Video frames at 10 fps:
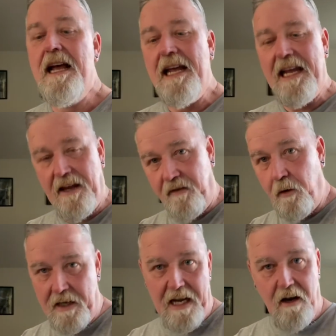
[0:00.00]
If you
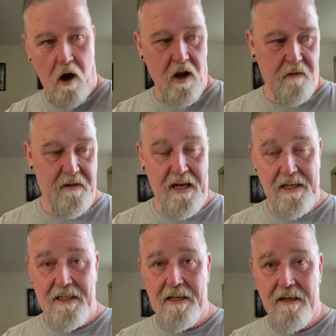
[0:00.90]
did all of
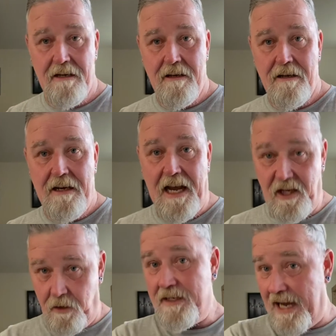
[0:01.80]
this, and
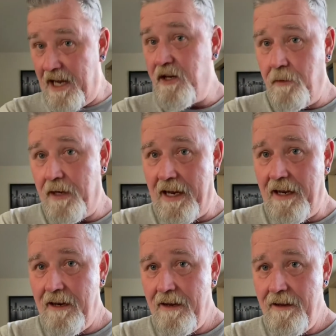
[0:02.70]
you said you did it,